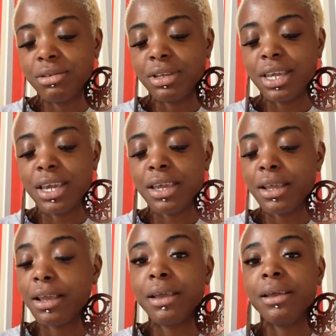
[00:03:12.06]
get
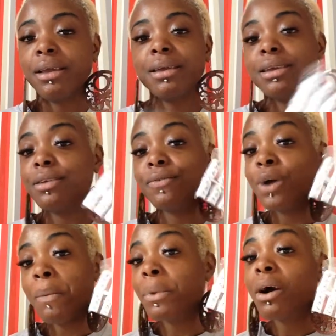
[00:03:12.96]
it. Even though
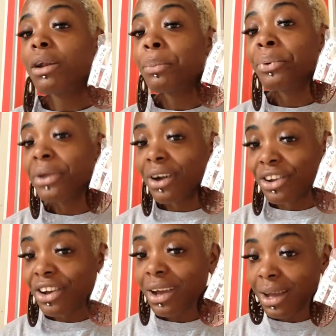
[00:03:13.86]
I'm not gonna put it on
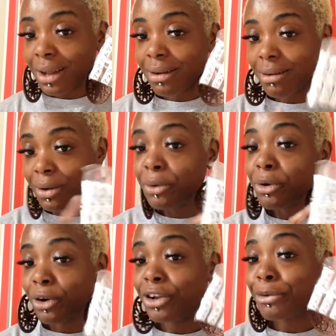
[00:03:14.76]
her hand, they were
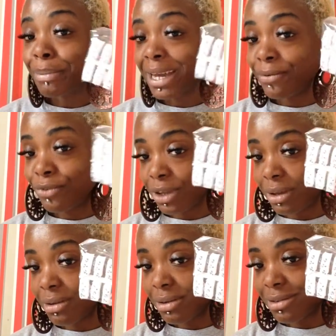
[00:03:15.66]
going on my
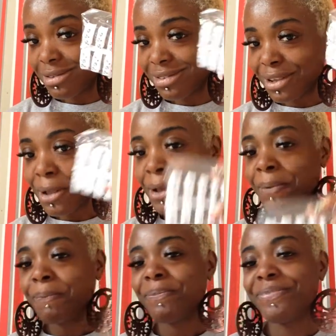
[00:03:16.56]
fingers.
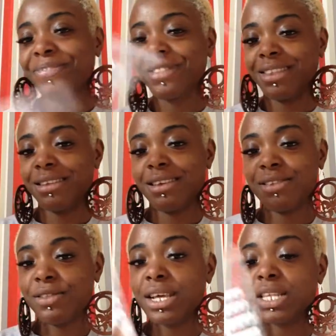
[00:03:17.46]
Yeah,
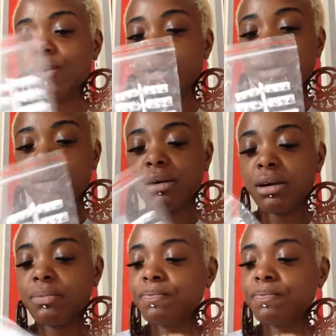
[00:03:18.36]
so that's what I got.